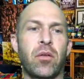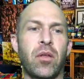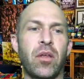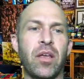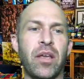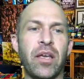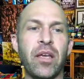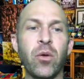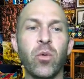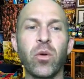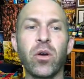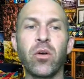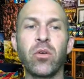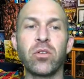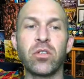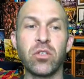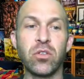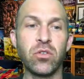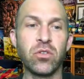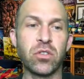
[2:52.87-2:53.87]
here we're going to
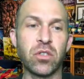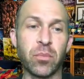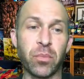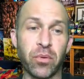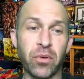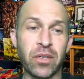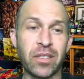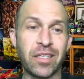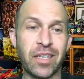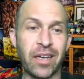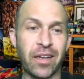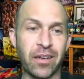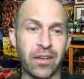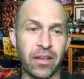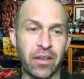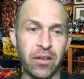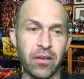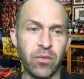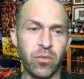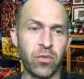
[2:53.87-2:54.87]
use the print
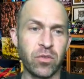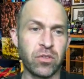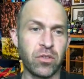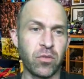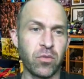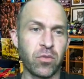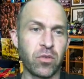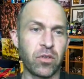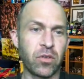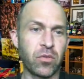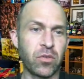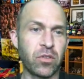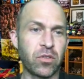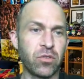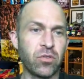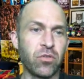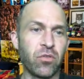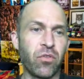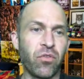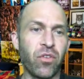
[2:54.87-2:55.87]
ln. So we're going
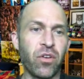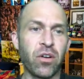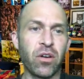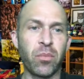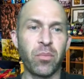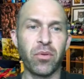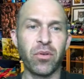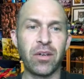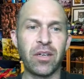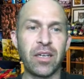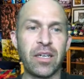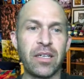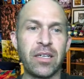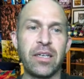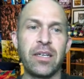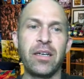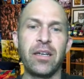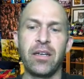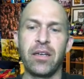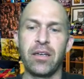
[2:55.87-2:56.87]
to func print
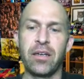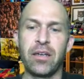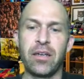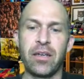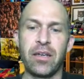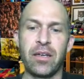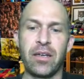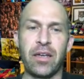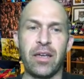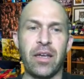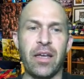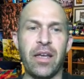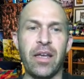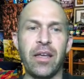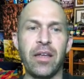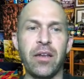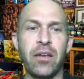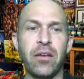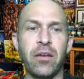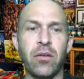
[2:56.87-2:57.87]
line,
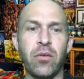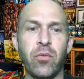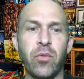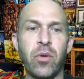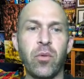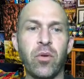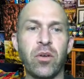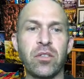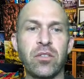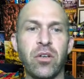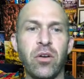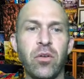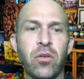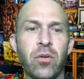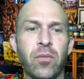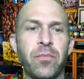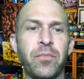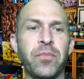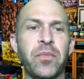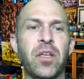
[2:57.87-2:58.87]
and we want total.
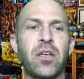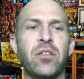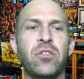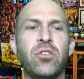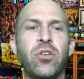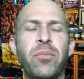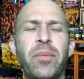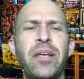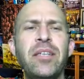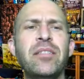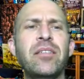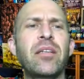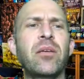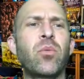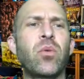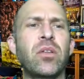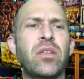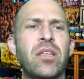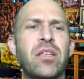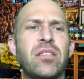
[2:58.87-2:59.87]
So basically
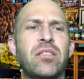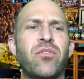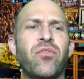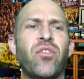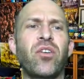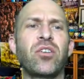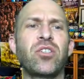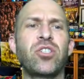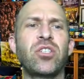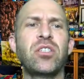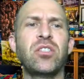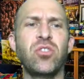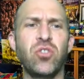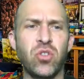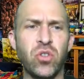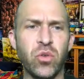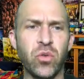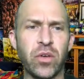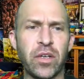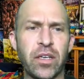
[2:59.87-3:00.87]
what this function is
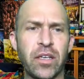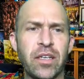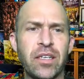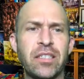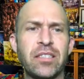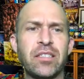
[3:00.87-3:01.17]
doing is